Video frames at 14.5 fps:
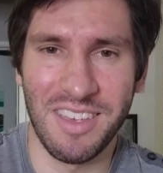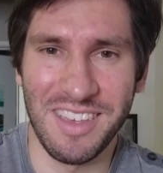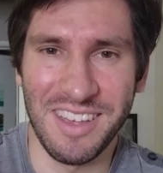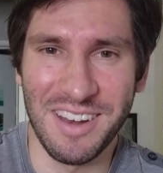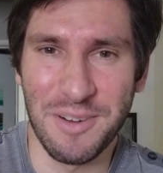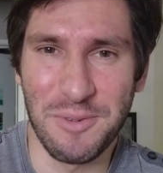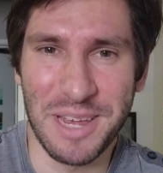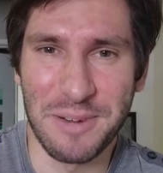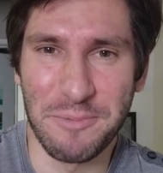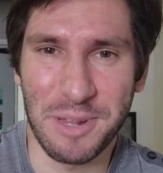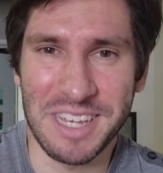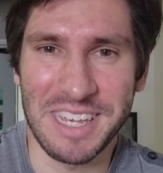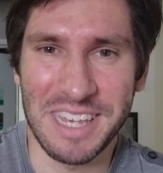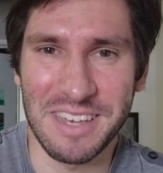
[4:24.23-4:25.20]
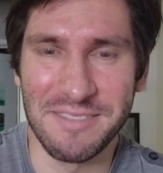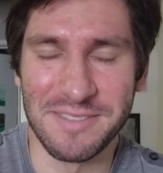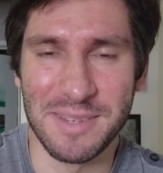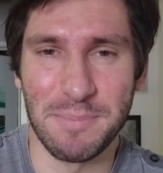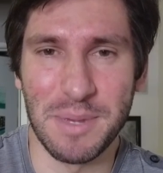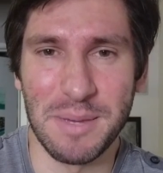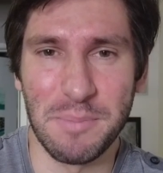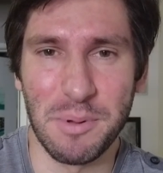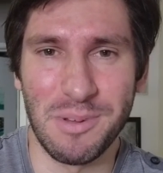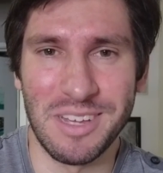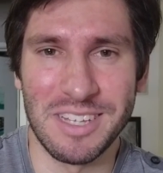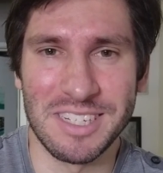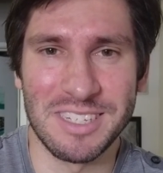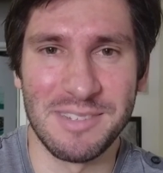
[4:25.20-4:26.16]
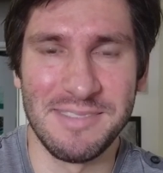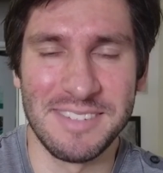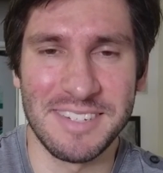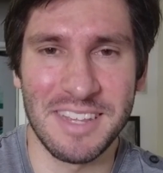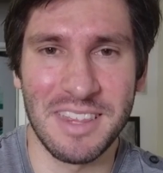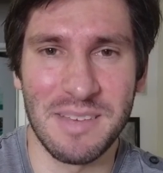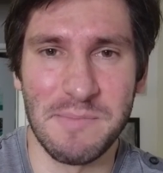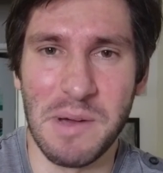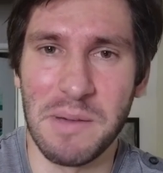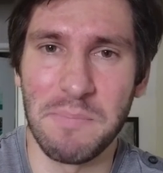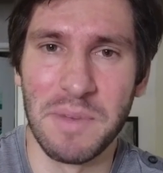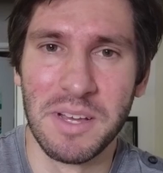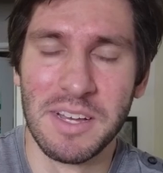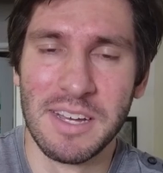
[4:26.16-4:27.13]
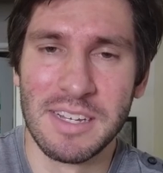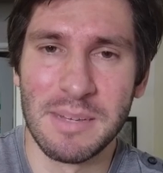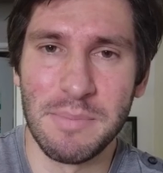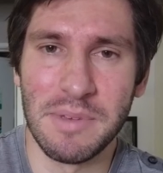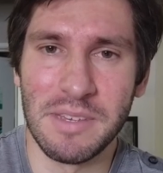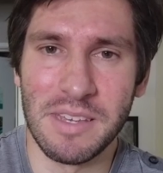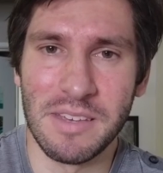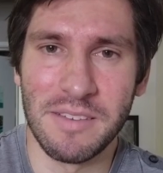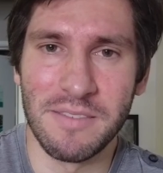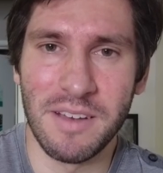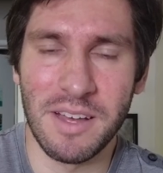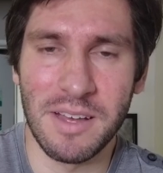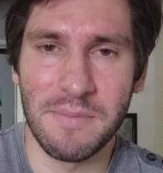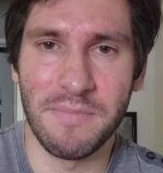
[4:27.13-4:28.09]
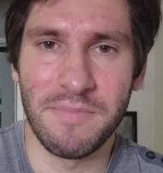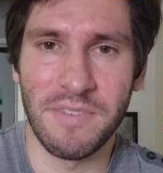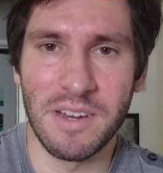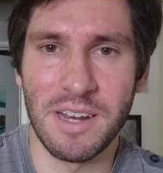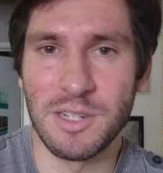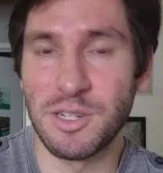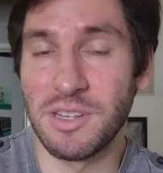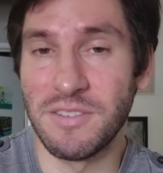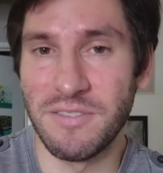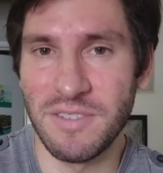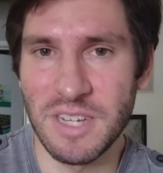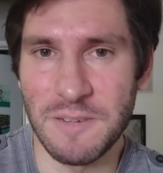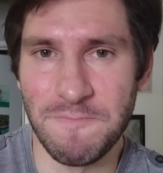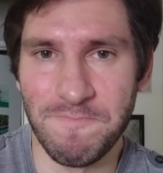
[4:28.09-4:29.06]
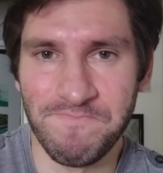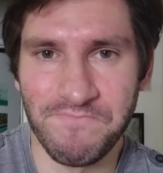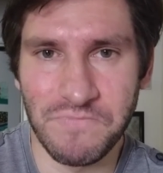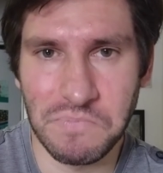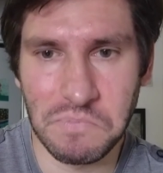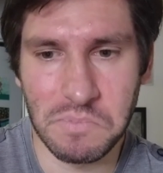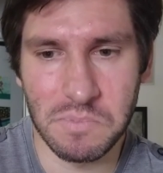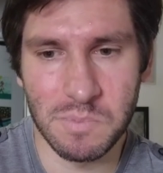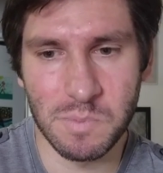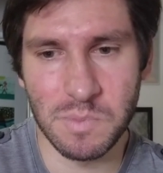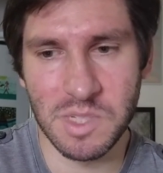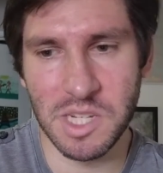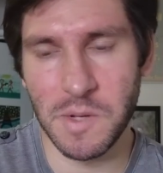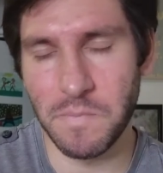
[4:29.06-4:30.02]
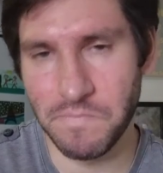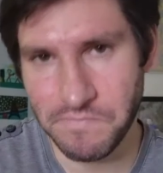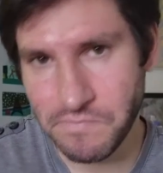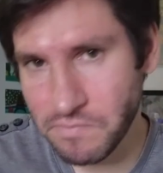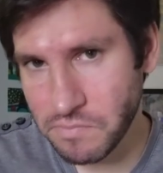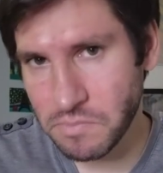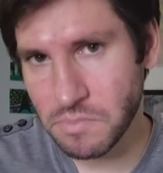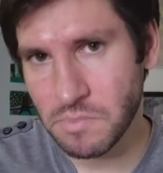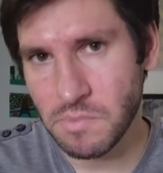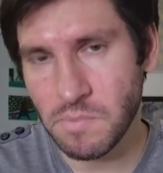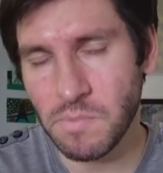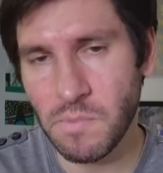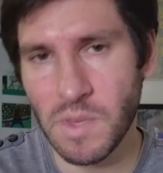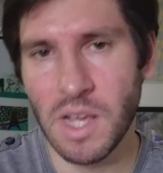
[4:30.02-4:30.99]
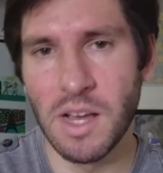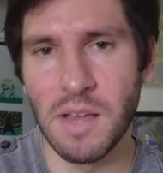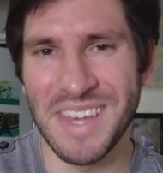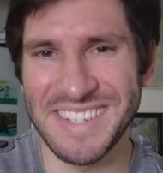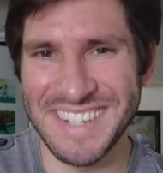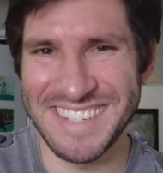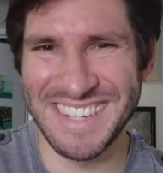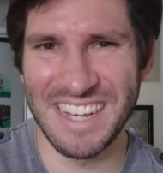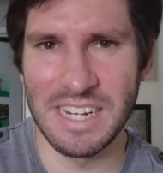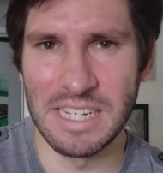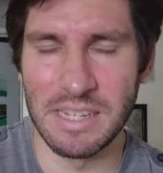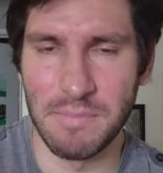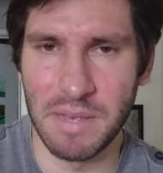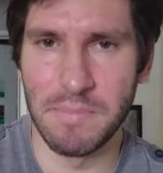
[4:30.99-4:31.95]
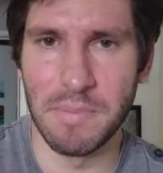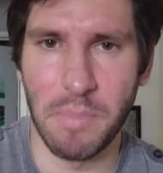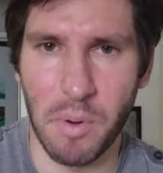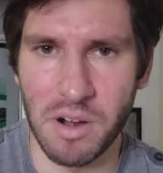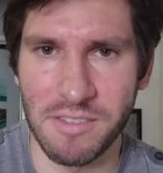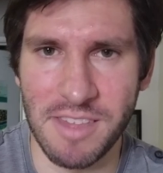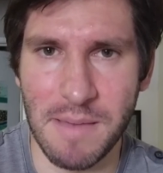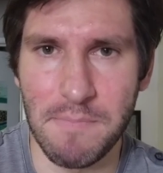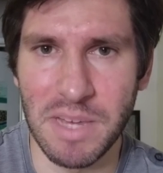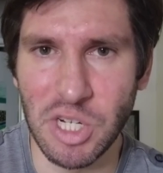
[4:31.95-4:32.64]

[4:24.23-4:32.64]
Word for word: you know, we can really give to people is to set them up to be um, financially fit. So uh, that's exciting to me to be part of that